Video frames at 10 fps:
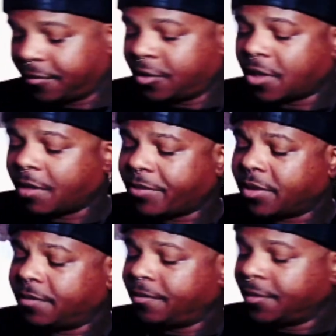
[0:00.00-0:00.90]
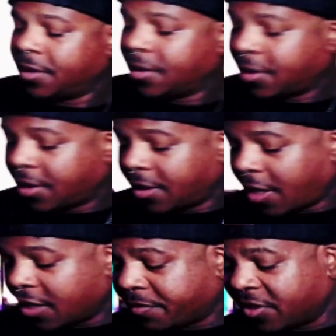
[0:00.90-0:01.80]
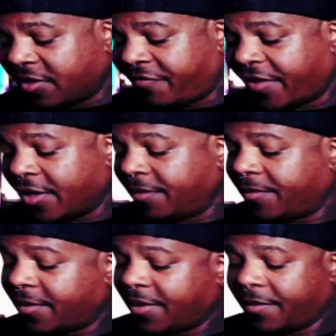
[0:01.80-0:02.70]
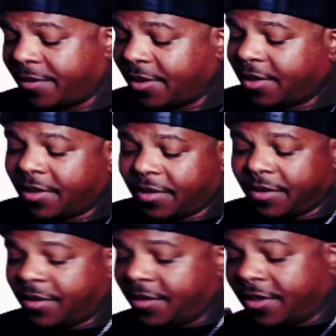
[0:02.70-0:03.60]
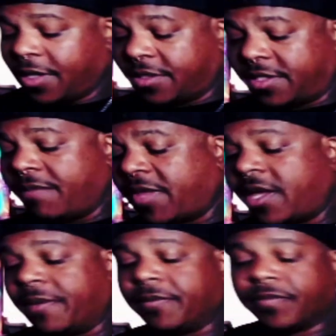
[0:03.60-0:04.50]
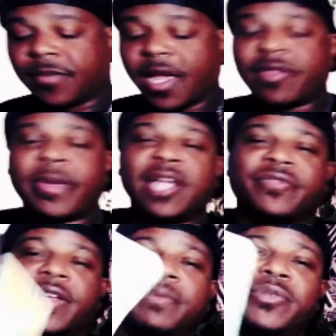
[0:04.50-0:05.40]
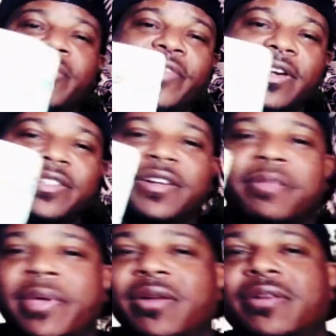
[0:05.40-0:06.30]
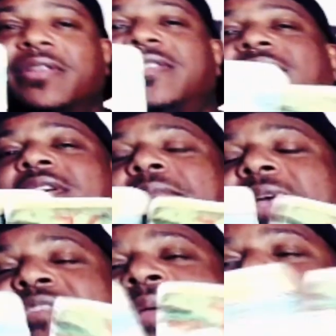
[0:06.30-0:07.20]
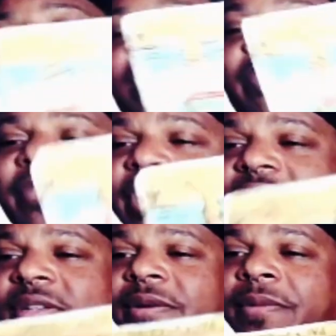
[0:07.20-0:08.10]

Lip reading: Jumper. How does this person feel? Look, same thing. They got the Page of Cups in reverse. You're in the Pentacles. Page of Pentacles in reverse.